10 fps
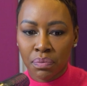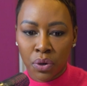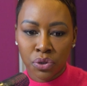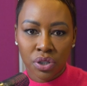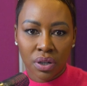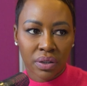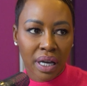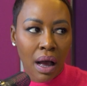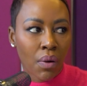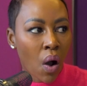emotional
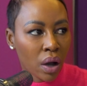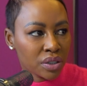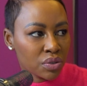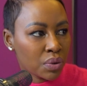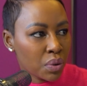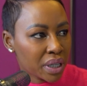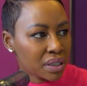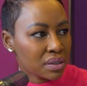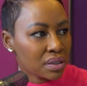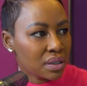and our hardest
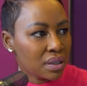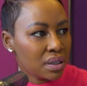recordings.